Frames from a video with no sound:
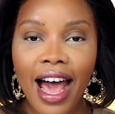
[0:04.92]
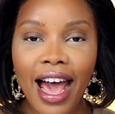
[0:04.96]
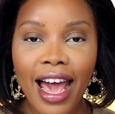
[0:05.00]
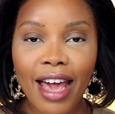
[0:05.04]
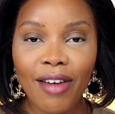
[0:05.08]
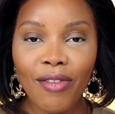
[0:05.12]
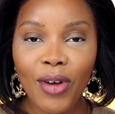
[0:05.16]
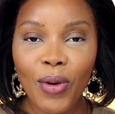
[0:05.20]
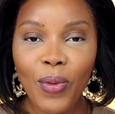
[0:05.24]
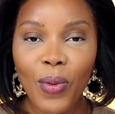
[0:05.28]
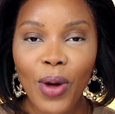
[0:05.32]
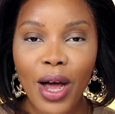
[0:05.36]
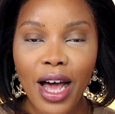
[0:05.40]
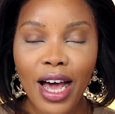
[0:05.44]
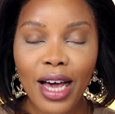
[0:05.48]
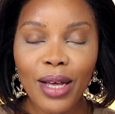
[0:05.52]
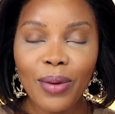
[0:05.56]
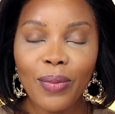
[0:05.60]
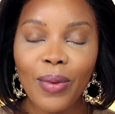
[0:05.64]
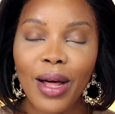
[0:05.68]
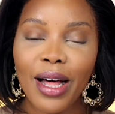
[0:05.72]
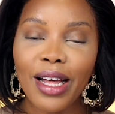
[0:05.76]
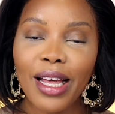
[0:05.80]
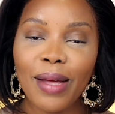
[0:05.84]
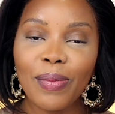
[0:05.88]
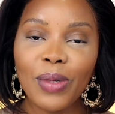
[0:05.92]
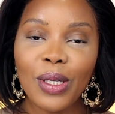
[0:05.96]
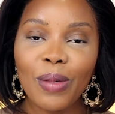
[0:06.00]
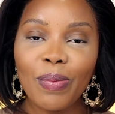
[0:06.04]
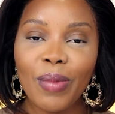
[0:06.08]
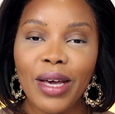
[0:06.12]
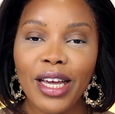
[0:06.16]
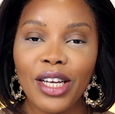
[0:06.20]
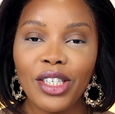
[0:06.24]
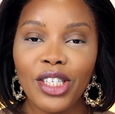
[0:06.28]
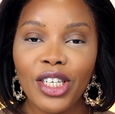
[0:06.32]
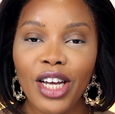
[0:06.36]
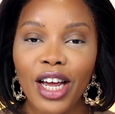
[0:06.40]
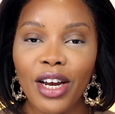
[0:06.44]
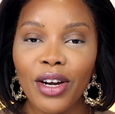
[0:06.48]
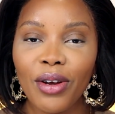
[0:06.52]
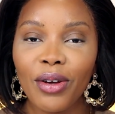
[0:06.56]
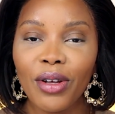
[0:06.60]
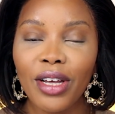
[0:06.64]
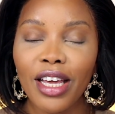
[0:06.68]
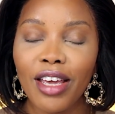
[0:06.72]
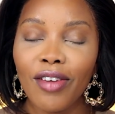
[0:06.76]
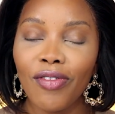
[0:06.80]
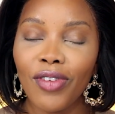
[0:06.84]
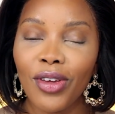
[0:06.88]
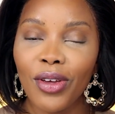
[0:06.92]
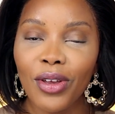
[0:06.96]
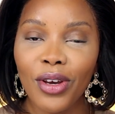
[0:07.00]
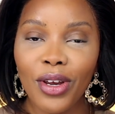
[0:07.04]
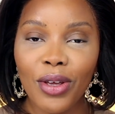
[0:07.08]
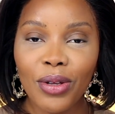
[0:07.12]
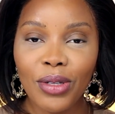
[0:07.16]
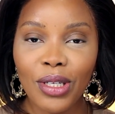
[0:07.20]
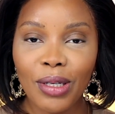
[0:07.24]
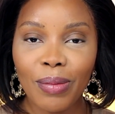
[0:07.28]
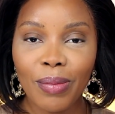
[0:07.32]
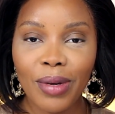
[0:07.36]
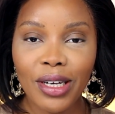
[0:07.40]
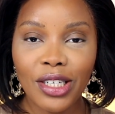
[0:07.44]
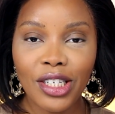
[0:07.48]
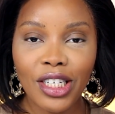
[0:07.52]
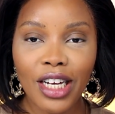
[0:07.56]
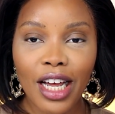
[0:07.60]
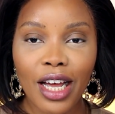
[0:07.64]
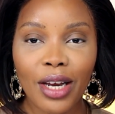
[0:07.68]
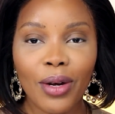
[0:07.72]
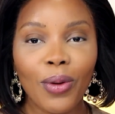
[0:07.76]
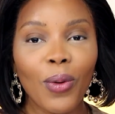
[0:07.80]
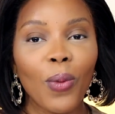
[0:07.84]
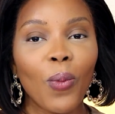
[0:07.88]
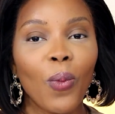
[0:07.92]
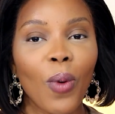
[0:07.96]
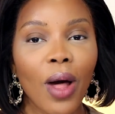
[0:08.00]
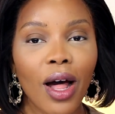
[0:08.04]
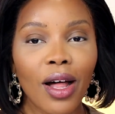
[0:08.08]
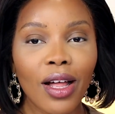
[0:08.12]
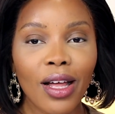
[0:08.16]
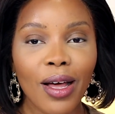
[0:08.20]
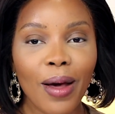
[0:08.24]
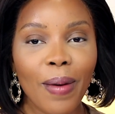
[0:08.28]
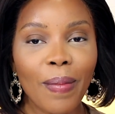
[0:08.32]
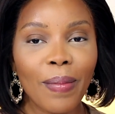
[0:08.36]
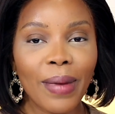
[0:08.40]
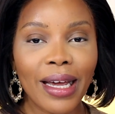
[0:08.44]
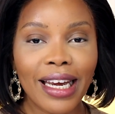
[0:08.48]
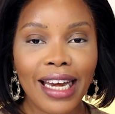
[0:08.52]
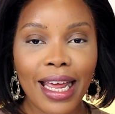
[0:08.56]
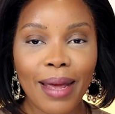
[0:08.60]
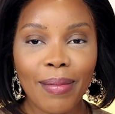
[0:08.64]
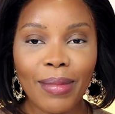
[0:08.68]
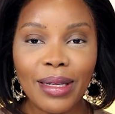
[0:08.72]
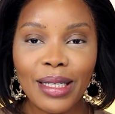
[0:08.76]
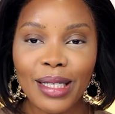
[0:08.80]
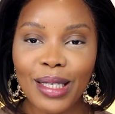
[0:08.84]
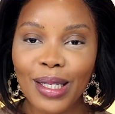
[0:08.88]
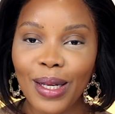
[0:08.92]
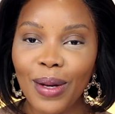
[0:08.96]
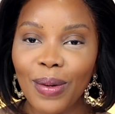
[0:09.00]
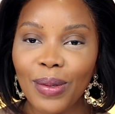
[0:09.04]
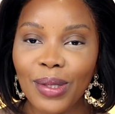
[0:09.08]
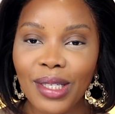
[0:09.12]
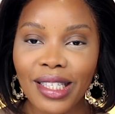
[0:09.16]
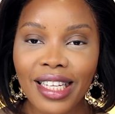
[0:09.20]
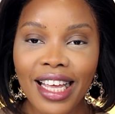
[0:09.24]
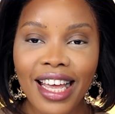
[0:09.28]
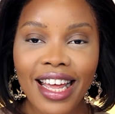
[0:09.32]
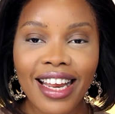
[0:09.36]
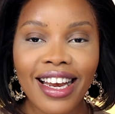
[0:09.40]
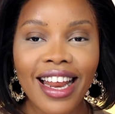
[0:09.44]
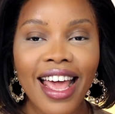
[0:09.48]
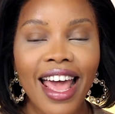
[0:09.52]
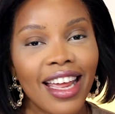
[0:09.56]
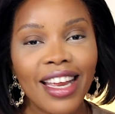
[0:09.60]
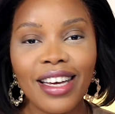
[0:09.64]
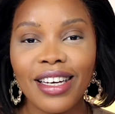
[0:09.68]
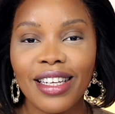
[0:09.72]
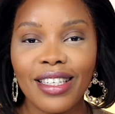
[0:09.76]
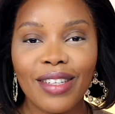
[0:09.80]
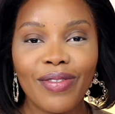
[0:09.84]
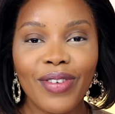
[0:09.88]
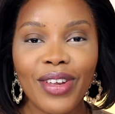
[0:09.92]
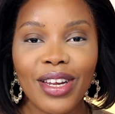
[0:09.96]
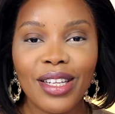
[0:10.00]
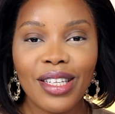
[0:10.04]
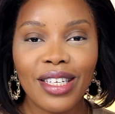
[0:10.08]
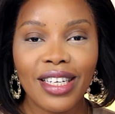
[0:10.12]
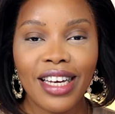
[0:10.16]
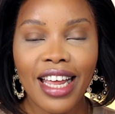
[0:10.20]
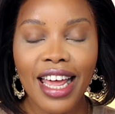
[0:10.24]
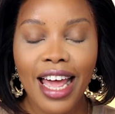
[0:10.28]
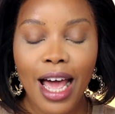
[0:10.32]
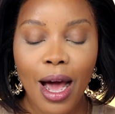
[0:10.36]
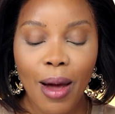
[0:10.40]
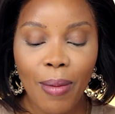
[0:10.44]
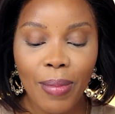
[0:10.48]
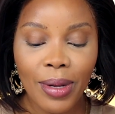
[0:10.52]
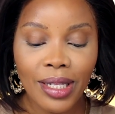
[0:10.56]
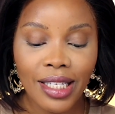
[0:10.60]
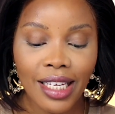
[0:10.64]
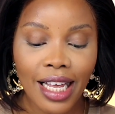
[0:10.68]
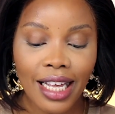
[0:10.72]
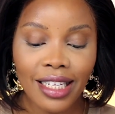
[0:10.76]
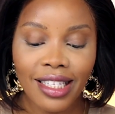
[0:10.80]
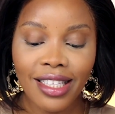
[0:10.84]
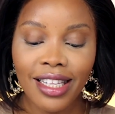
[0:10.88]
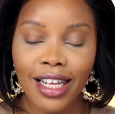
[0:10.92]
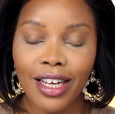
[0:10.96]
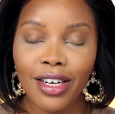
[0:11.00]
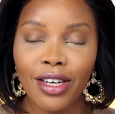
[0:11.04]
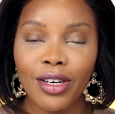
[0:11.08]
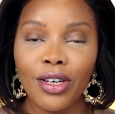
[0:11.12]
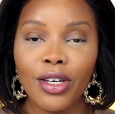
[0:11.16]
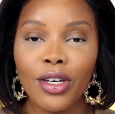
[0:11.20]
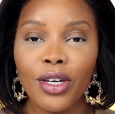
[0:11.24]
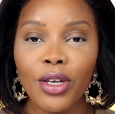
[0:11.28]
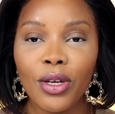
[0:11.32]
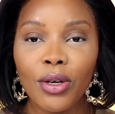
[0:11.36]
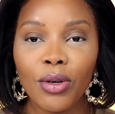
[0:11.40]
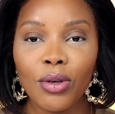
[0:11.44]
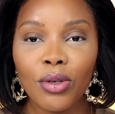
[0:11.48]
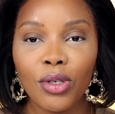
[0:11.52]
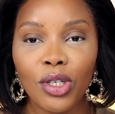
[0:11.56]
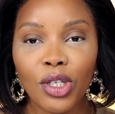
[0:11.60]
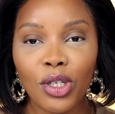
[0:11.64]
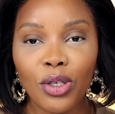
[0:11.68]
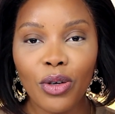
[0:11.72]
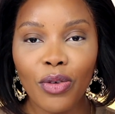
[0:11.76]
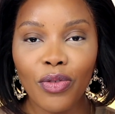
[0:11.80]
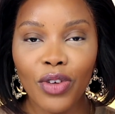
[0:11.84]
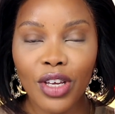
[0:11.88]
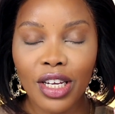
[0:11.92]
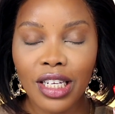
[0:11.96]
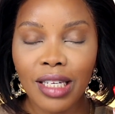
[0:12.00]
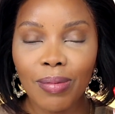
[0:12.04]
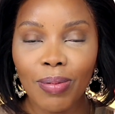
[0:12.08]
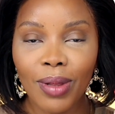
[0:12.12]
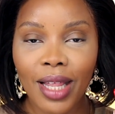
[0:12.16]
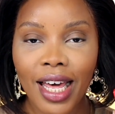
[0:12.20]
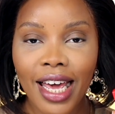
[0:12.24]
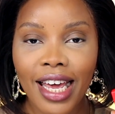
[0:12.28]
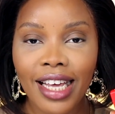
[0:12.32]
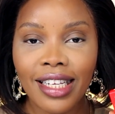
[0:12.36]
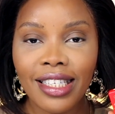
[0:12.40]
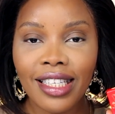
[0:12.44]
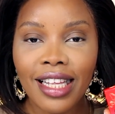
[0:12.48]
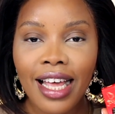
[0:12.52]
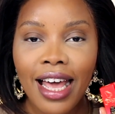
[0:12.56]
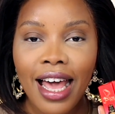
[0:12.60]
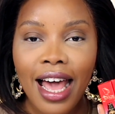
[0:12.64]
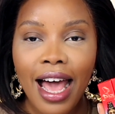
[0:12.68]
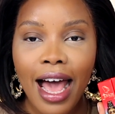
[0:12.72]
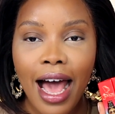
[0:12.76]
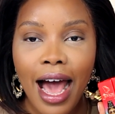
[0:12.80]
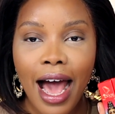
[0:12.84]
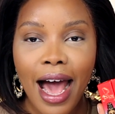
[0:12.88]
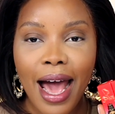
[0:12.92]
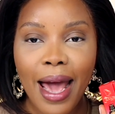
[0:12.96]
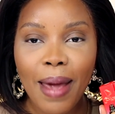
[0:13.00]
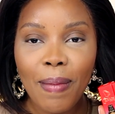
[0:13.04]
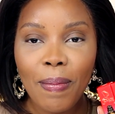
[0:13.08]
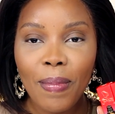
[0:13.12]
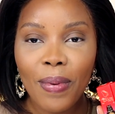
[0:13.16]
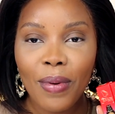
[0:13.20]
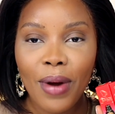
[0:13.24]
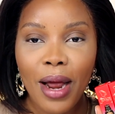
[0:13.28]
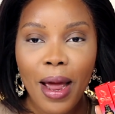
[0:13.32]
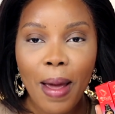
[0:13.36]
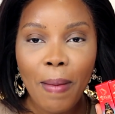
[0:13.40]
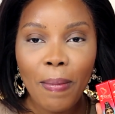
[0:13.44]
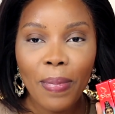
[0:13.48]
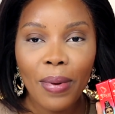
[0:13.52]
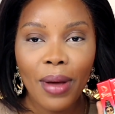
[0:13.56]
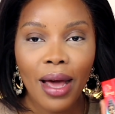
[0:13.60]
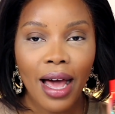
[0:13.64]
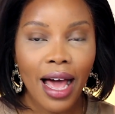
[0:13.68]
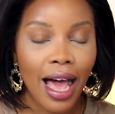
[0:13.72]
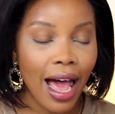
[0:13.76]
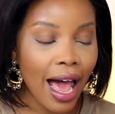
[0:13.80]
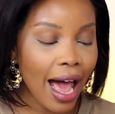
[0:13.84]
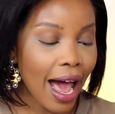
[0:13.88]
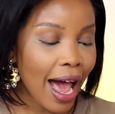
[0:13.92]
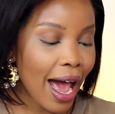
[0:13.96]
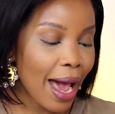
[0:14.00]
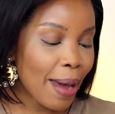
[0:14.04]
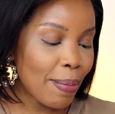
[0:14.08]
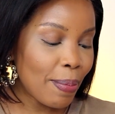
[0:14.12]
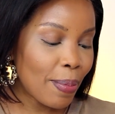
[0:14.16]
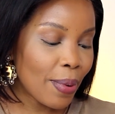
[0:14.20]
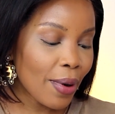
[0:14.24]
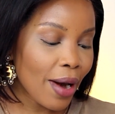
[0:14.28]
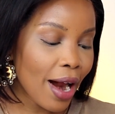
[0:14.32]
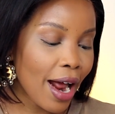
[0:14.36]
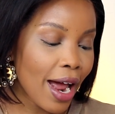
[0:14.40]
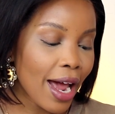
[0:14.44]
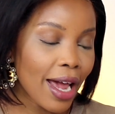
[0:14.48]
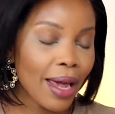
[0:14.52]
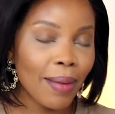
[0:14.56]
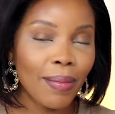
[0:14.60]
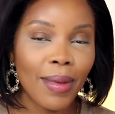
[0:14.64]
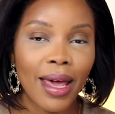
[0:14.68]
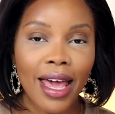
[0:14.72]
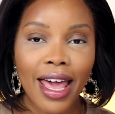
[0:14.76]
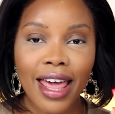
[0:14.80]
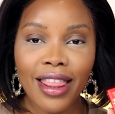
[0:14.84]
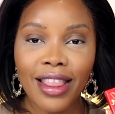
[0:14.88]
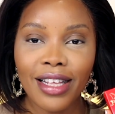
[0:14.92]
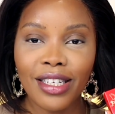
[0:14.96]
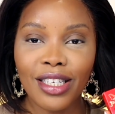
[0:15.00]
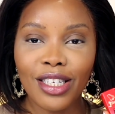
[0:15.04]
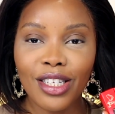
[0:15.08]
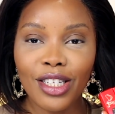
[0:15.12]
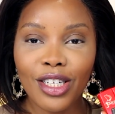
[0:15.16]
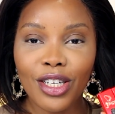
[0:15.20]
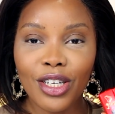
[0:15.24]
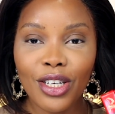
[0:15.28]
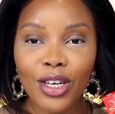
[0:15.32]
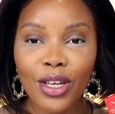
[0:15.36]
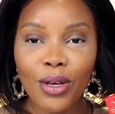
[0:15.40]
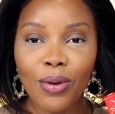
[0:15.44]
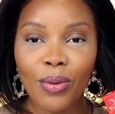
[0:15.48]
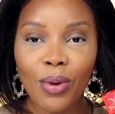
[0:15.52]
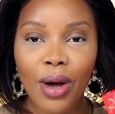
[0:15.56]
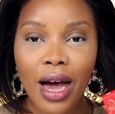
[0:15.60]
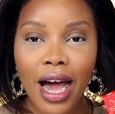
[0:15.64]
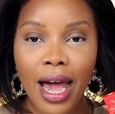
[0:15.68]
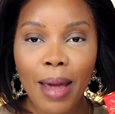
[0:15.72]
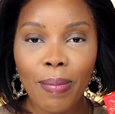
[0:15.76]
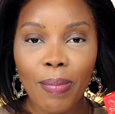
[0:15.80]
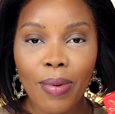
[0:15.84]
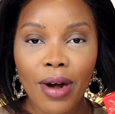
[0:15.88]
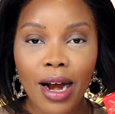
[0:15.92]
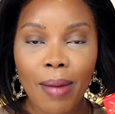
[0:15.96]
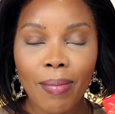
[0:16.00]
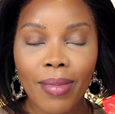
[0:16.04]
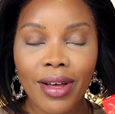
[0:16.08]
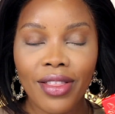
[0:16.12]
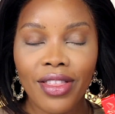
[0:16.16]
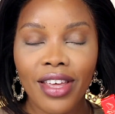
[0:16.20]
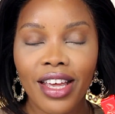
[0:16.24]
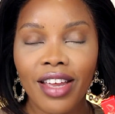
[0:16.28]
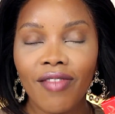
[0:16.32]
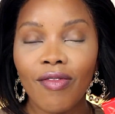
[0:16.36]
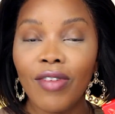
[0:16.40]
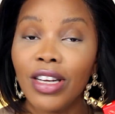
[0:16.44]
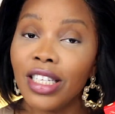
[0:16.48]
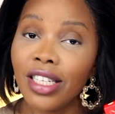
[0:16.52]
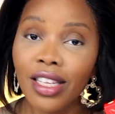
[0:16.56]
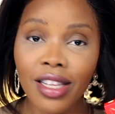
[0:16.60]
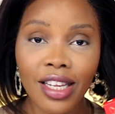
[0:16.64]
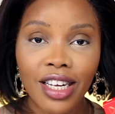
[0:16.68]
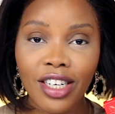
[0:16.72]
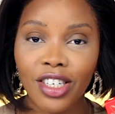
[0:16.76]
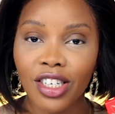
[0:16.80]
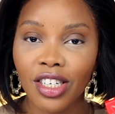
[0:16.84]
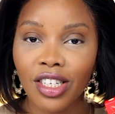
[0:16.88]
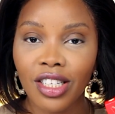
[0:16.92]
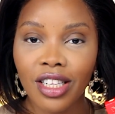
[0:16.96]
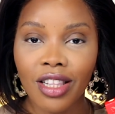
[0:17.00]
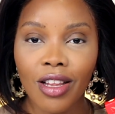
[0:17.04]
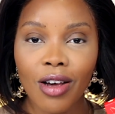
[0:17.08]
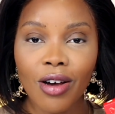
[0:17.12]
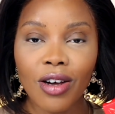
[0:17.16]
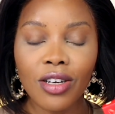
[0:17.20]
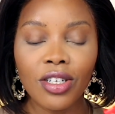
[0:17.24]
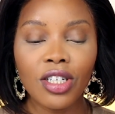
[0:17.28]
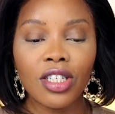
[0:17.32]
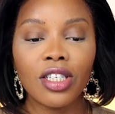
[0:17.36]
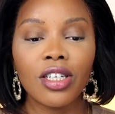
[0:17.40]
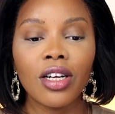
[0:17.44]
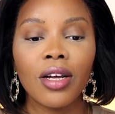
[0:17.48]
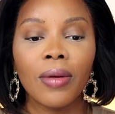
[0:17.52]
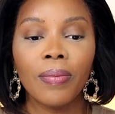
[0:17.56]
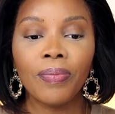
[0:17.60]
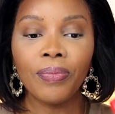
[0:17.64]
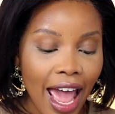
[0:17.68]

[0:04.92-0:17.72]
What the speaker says: Hi everyone, welcome to my channel. If you're new to my channel, welcome. My name is Tosin. In this video today, I'll be testing out the new Juvia'S Place Eye Prep Eye Prime, and this is the new eye primer they recently just launched.